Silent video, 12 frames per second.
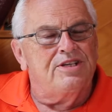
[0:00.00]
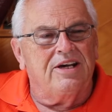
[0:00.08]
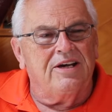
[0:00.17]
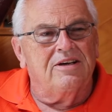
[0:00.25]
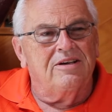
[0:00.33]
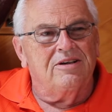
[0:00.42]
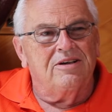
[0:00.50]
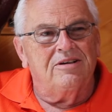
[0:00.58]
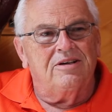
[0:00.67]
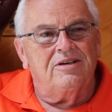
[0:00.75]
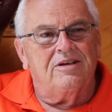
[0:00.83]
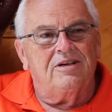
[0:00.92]
Teague,
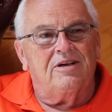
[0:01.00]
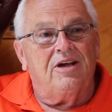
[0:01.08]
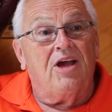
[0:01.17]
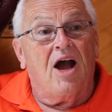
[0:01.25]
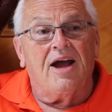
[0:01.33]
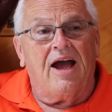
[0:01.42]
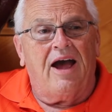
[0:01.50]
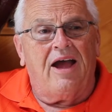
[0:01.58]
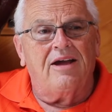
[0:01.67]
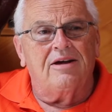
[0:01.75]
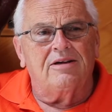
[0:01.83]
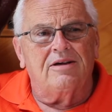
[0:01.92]
young
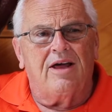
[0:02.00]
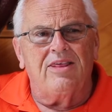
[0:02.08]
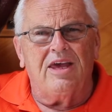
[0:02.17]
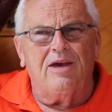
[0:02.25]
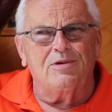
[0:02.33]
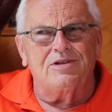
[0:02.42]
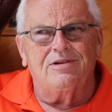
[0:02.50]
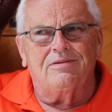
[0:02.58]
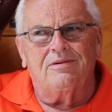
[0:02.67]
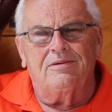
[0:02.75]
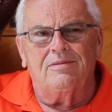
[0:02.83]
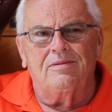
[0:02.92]
guy. I think he was
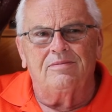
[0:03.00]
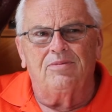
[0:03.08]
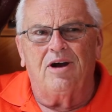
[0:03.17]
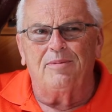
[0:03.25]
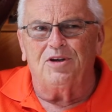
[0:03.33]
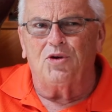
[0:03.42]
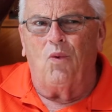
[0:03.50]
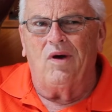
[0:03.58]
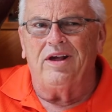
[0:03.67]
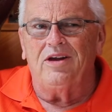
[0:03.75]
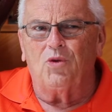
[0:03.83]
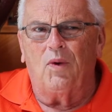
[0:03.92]
probably
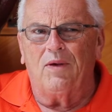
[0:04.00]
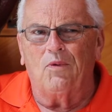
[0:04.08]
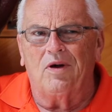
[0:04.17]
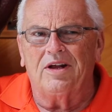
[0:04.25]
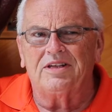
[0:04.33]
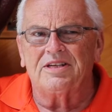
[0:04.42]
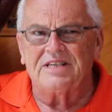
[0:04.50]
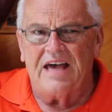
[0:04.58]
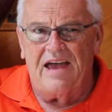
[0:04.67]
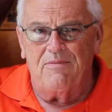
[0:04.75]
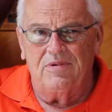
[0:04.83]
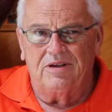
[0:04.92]
20, 21 at the
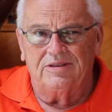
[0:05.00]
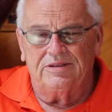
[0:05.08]
time.